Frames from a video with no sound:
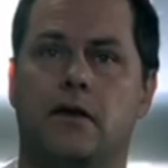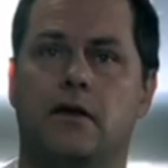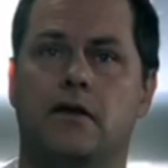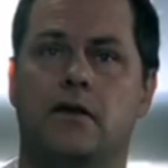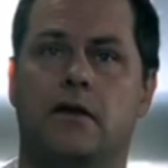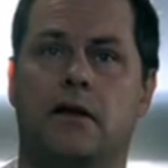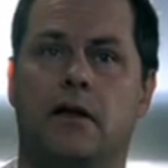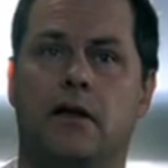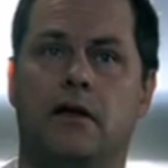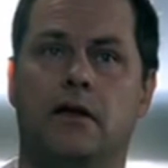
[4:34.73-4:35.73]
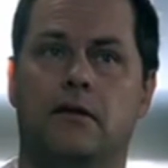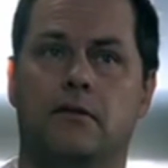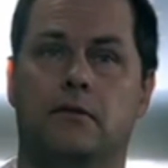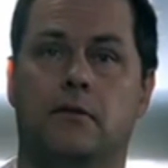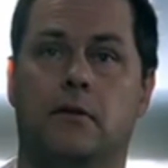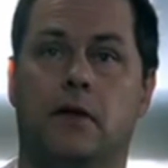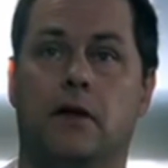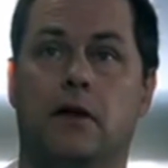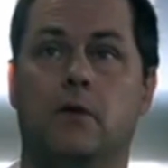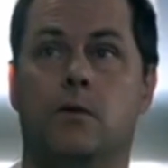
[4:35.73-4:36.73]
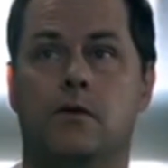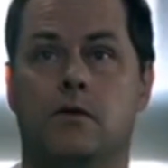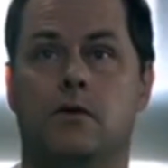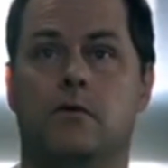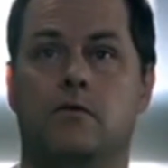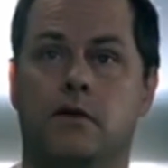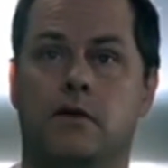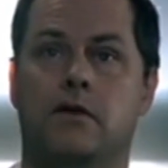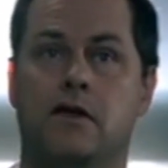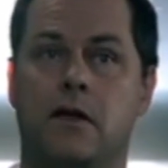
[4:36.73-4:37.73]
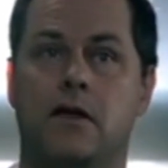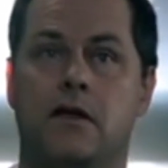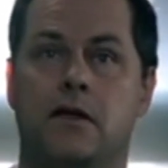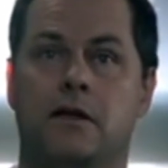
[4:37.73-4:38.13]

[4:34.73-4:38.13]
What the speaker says: is the day I wasn't meant to see.